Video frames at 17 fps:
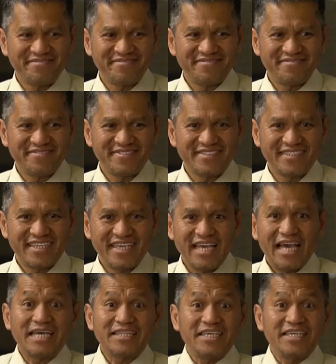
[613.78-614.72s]
At
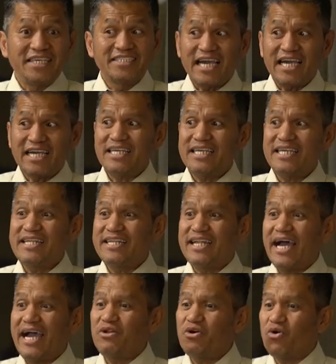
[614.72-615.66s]
exactly 9
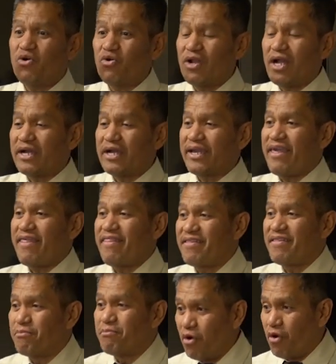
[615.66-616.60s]
o'clock in the
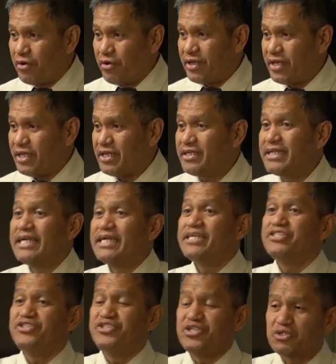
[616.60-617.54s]
morning,
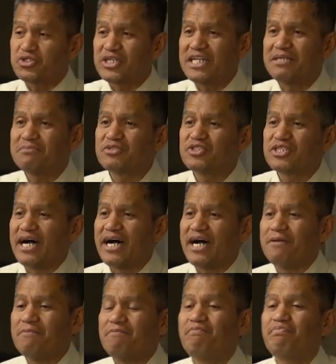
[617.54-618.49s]
Jerusalem time,
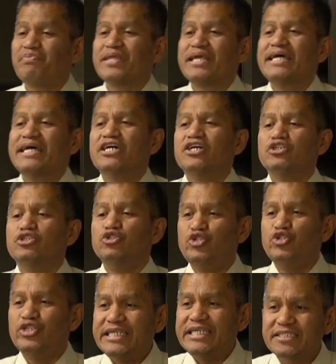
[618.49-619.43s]

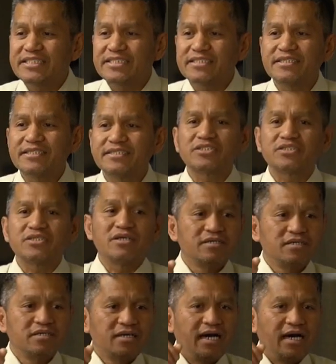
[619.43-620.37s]
Jesus
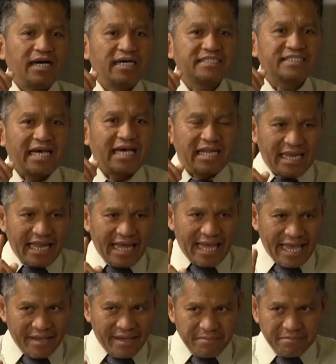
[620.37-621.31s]
as a lamb
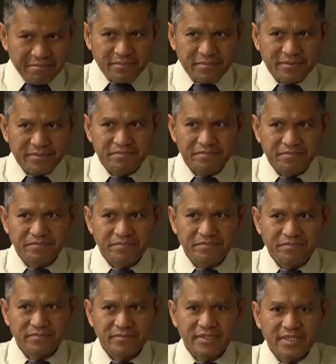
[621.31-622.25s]

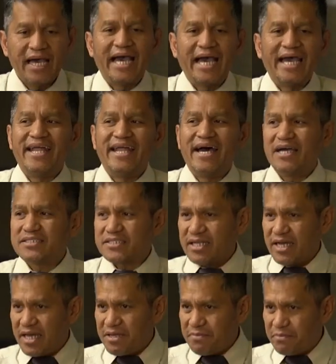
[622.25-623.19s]
and as a
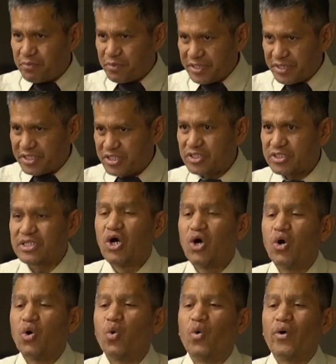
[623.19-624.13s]
priest were
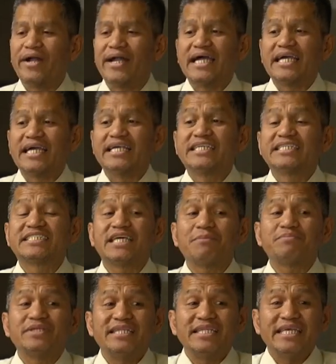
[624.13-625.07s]
accepted
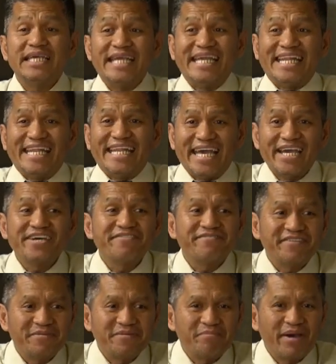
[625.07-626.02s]
in heaven by the
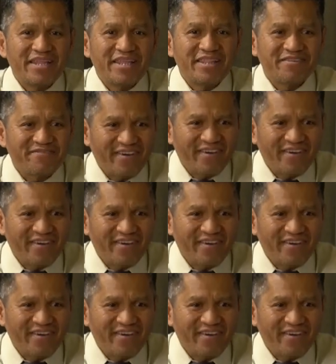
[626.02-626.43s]
Father.